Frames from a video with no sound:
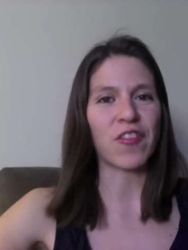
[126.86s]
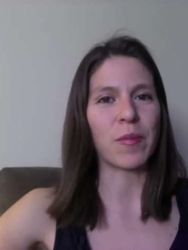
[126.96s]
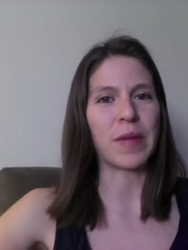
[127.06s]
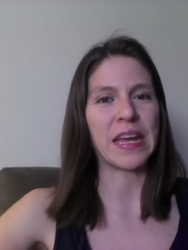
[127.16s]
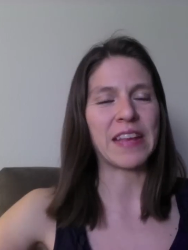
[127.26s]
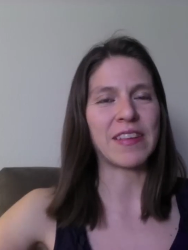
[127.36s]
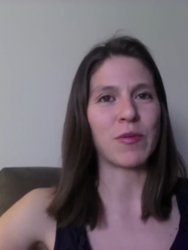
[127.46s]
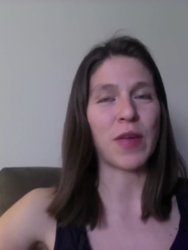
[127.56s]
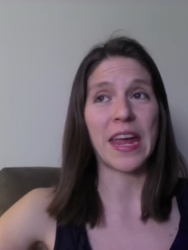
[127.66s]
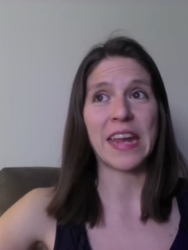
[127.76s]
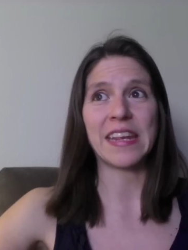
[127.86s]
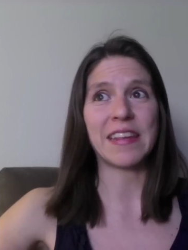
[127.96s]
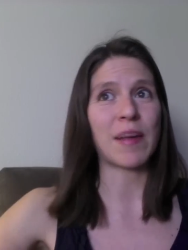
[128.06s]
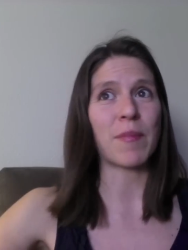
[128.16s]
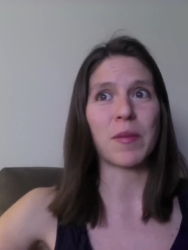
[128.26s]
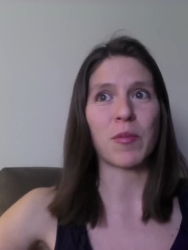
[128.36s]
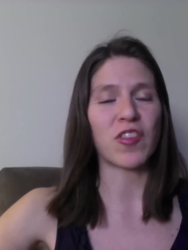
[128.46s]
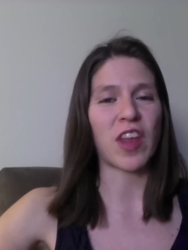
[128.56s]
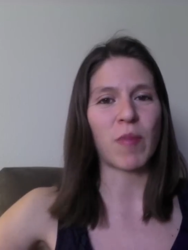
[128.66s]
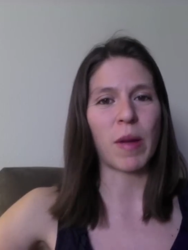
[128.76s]
for me. It's 80-something
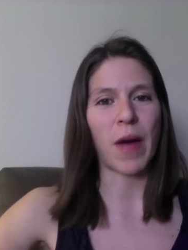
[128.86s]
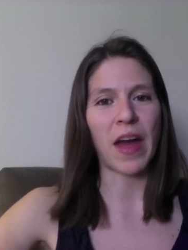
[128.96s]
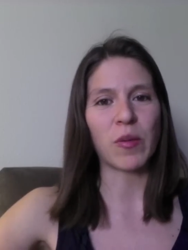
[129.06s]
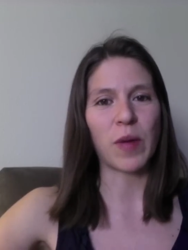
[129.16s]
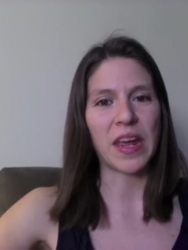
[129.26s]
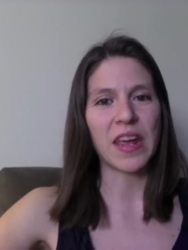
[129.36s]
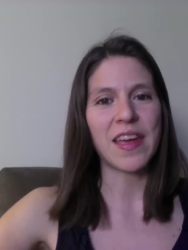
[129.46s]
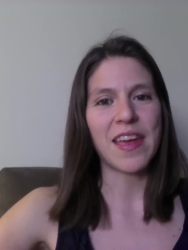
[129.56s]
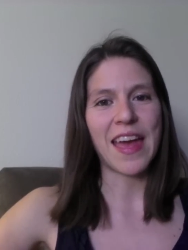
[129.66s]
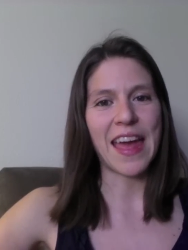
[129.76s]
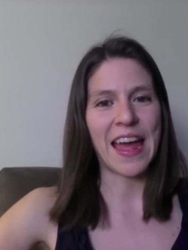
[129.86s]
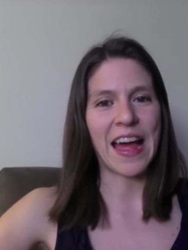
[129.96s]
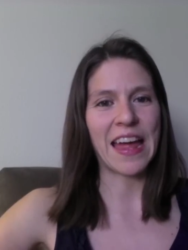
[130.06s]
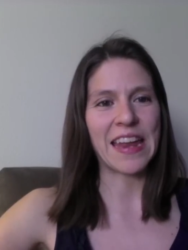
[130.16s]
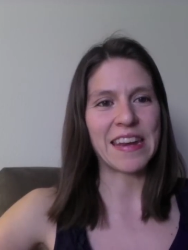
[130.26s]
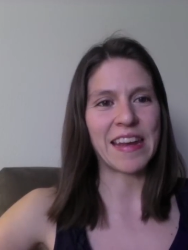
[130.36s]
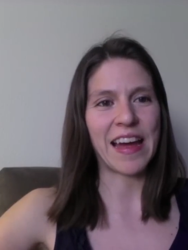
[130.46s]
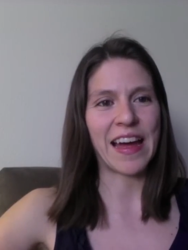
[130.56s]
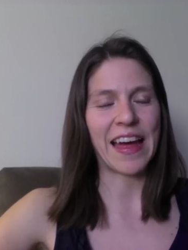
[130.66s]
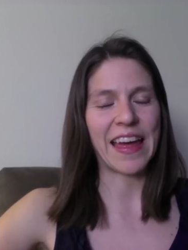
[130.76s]
percent of my body weight, and
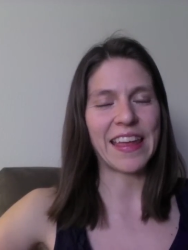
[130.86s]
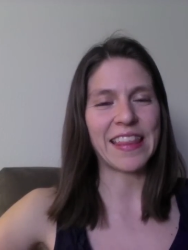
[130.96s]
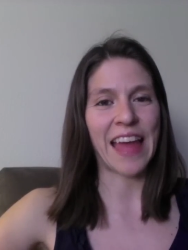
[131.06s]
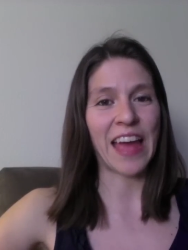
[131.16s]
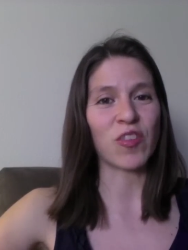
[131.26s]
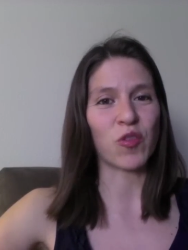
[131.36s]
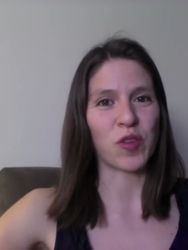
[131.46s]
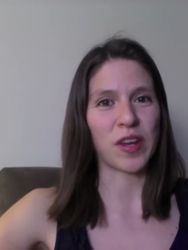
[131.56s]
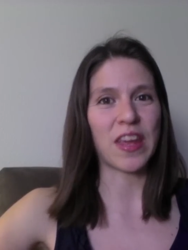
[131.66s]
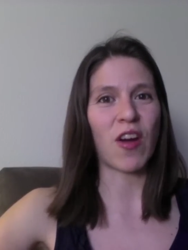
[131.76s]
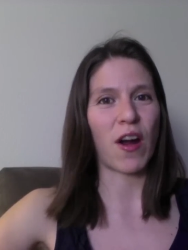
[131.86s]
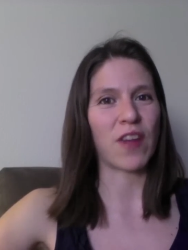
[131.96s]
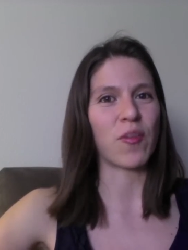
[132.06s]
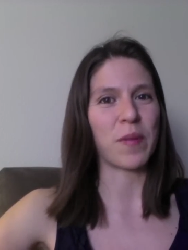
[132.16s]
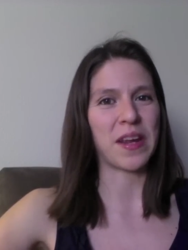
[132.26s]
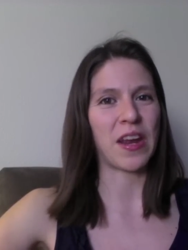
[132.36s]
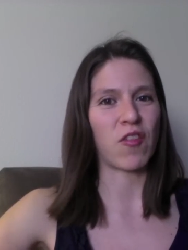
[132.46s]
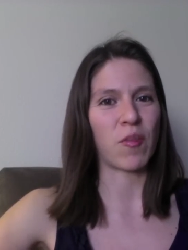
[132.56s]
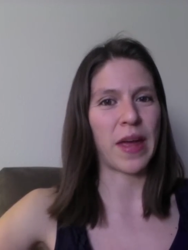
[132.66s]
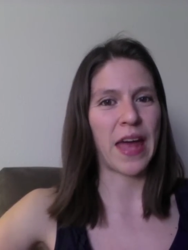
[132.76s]
that is really hard for me to get
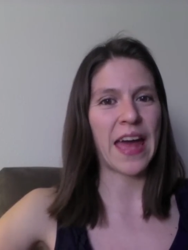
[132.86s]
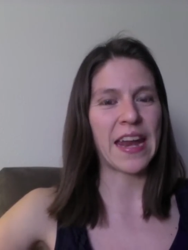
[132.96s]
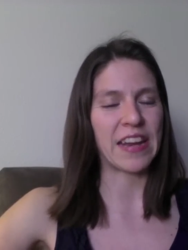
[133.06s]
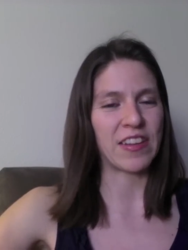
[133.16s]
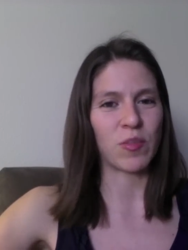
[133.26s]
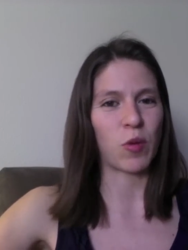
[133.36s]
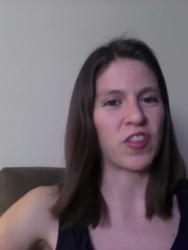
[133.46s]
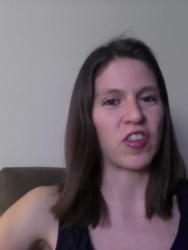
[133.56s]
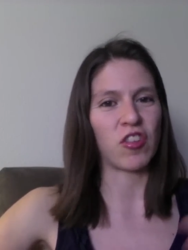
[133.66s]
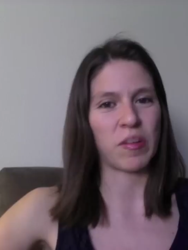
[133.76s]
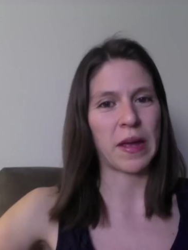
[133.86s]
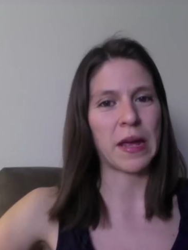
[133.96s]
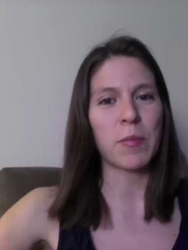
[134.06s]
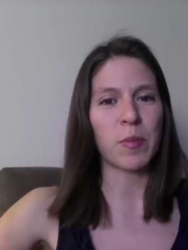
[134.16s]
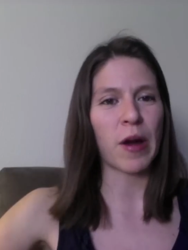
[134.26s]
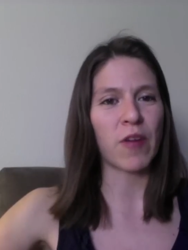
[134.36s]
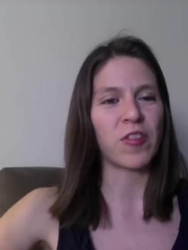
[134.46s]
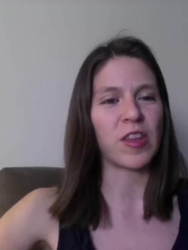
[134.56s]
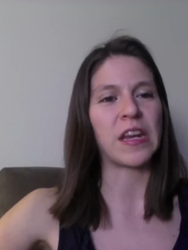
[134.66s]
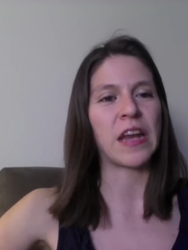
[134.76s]
over my head. I just wasn't using my hips
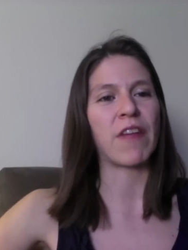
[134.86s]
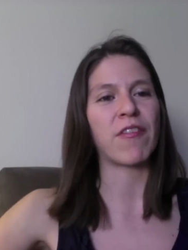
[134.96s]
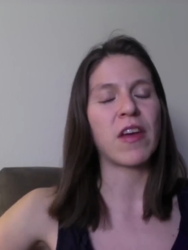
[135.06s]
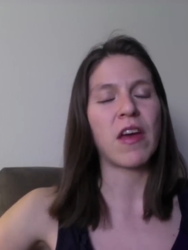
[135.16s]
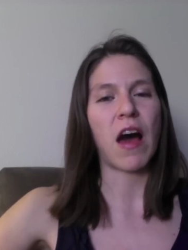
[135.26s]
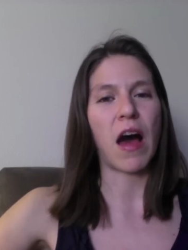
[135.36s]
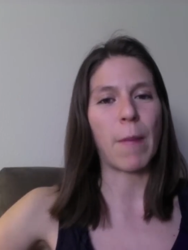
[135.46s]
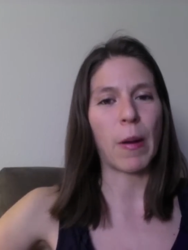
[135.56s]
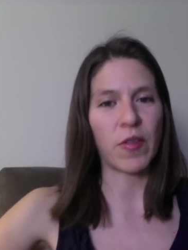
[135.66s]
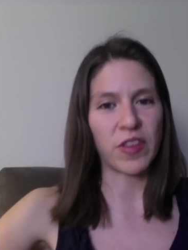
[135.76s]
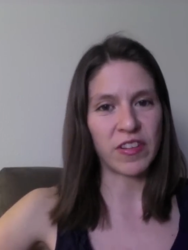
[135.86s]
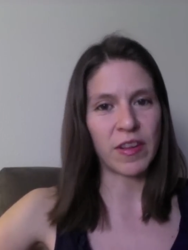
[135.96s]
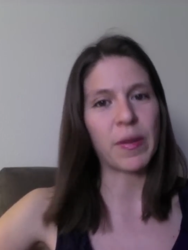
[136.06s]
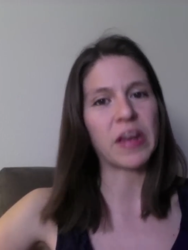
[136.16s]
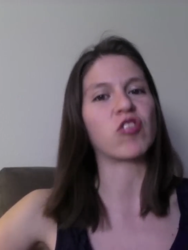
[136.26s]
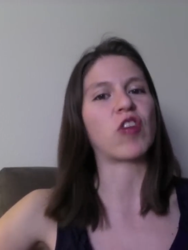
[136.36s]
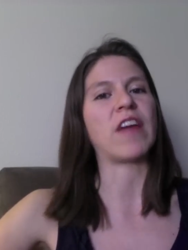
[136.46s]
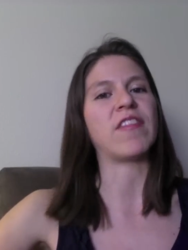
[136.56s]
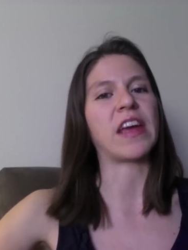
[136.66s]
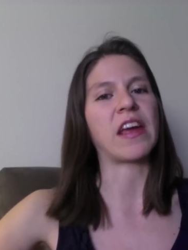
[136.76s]
powerfully enough. I wasn't dipping and
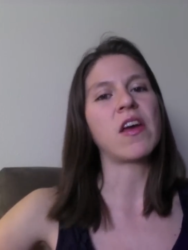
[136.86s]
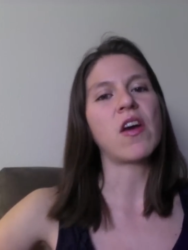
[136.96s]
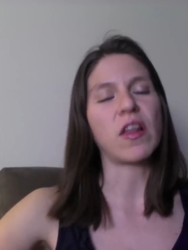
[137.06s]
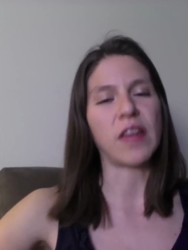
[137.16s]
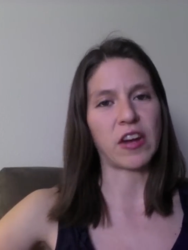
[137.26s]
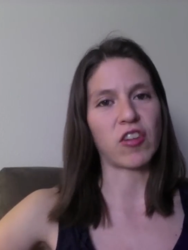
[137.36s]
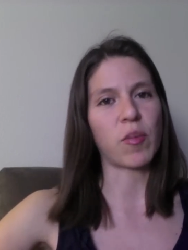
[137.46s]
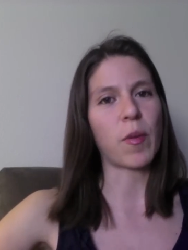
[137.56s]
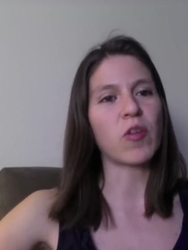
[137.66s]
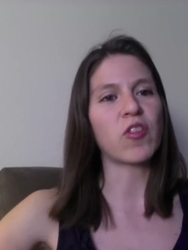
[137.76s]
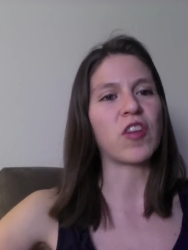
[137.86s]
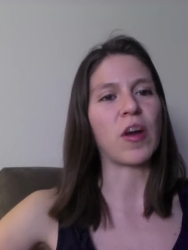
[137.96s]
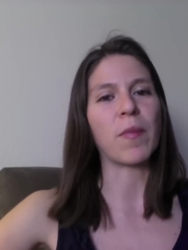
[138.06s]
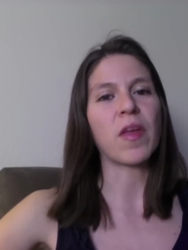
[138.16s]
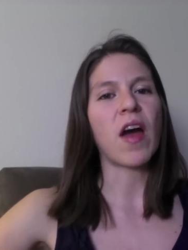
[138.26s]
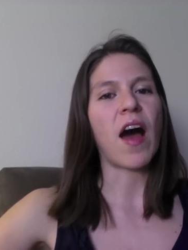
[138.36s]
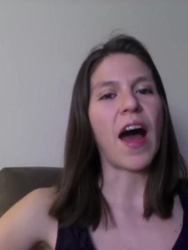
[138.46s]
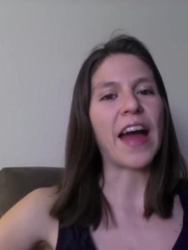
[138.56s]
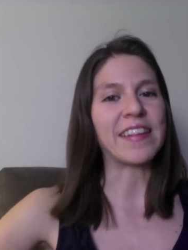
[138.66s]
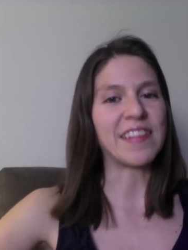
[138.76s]
driving like you're supposed to.
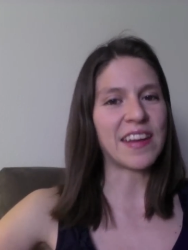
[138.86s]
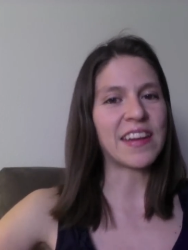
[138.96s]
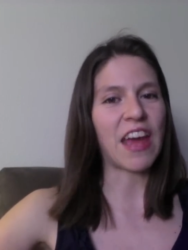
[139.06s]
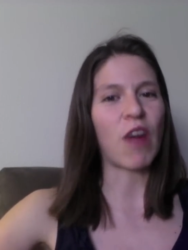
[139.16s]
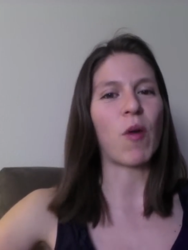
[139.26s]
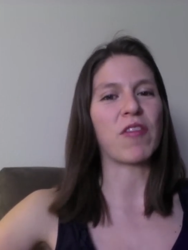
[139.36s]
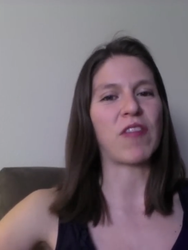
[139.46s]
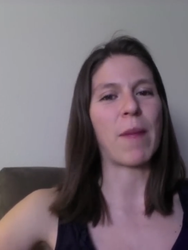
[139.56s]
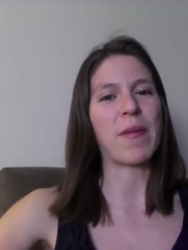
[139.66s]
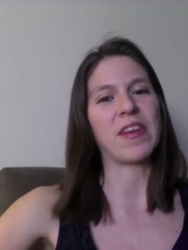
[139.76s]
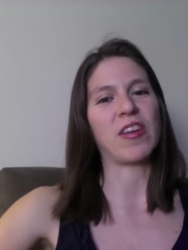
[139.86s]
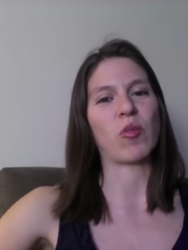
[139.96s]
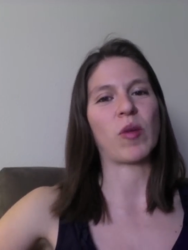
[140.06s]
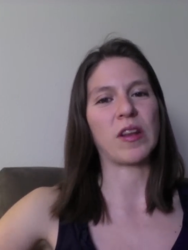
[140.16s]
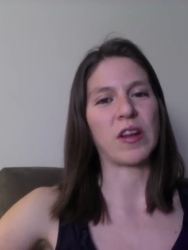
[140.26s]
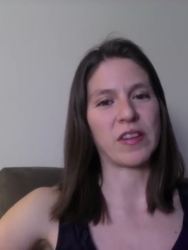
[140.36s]
I did get one rep, and here's what it looked